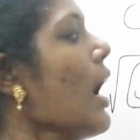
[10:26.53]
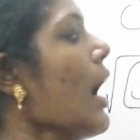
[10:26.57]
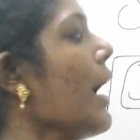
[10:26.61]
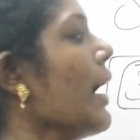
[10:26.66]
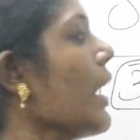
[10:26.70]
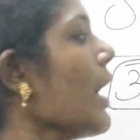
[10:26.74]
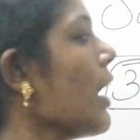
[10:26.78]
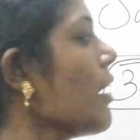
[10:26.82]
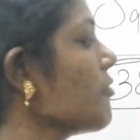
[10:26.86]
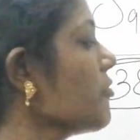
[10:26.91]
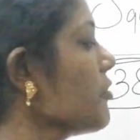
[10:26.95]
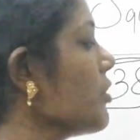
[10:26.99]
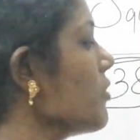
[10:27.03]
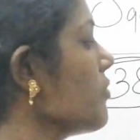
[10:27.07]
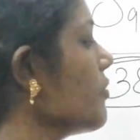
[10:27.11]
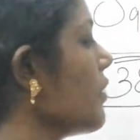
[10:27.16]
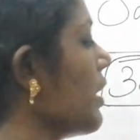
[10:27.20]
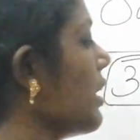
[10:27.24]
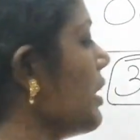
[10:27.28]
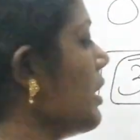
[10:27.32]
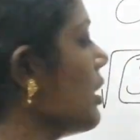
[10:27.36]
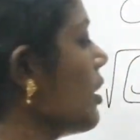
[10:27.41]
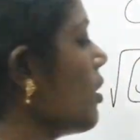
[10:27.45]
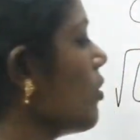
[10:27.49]
And after
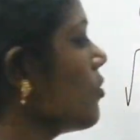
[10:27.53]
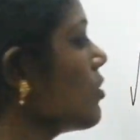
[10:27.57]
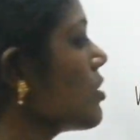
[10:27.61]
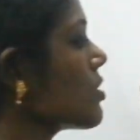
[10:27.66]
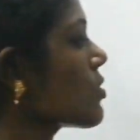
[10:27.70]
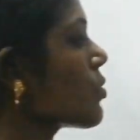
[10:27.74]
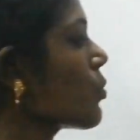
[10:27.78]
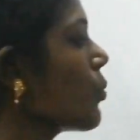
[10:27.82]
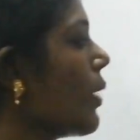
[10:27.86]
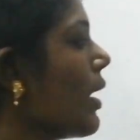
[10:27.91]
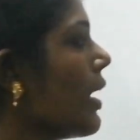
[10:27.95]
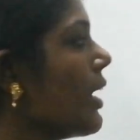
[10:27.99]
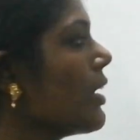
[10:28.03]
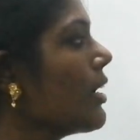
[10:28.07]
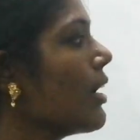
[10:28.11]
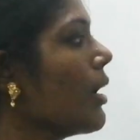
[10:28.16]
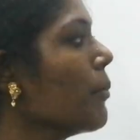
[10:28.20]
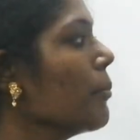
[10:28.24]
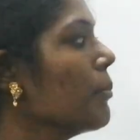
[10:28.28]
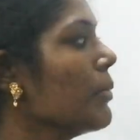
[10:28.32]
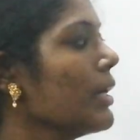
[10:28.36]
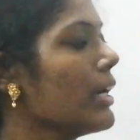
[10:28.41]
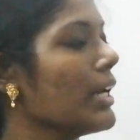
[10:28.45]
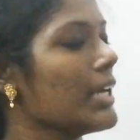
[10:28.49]
finding out the square
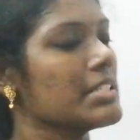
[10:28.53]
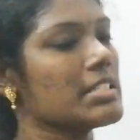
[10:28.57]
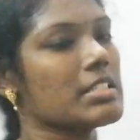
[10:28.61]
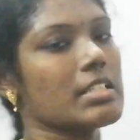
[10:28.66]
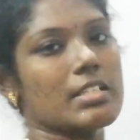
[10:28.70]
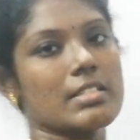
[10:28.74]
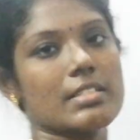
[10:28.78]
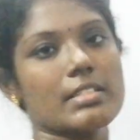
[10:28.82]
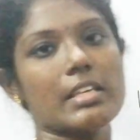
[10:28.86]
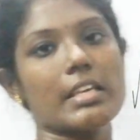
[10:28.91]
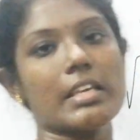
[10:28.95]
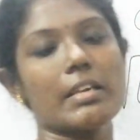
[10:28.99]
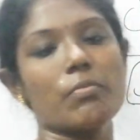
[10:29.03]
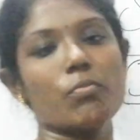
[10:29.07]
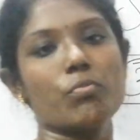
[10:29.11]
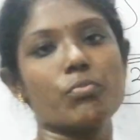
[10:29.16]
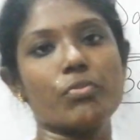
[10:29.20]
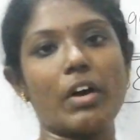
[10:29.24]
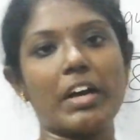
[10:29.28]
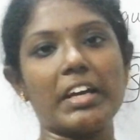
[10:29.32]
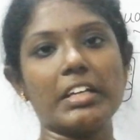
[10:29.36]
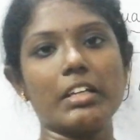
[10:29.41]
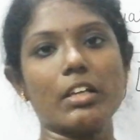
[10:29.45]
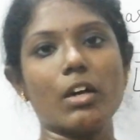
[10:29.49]
number, I just
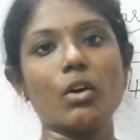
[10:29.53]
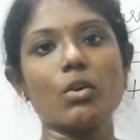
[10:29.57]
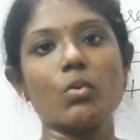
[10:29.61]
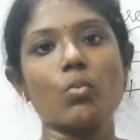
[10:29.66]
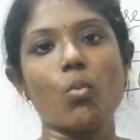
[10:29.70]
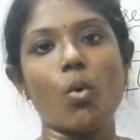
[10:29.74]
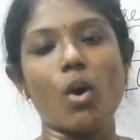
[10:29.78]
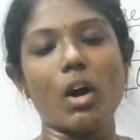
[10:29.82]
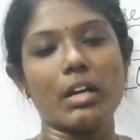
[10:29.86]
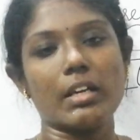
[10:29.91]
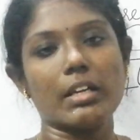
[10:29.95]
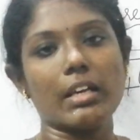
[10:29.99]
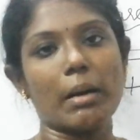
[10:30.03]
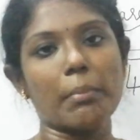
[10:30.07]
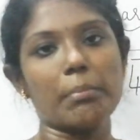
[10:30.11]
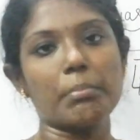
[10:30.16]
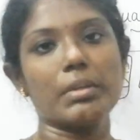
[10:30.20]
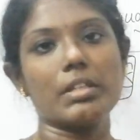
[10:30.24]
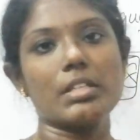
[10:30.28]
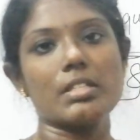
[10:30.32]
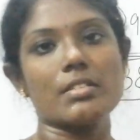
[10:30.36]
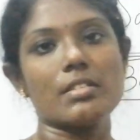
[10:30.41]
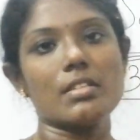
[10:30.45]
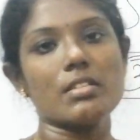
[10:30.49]
find out what
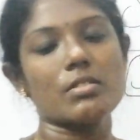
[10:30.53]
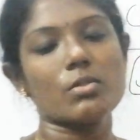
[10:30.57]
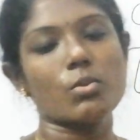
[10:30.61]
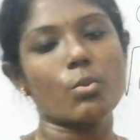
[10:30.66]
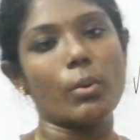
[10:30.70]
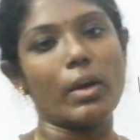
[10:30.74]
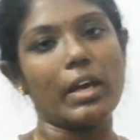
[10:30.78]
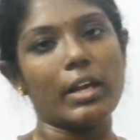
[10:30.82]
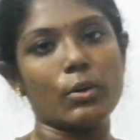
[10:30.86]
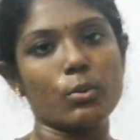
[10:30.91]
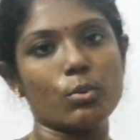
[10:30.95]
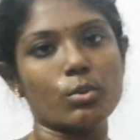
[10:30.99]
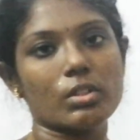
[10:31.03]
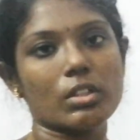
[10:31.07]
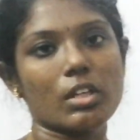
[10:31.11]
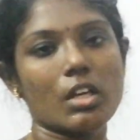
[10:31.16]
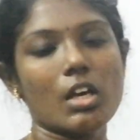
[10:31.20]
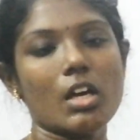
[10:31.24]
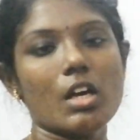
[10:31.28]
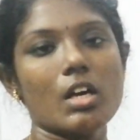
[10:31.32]
number is a square root.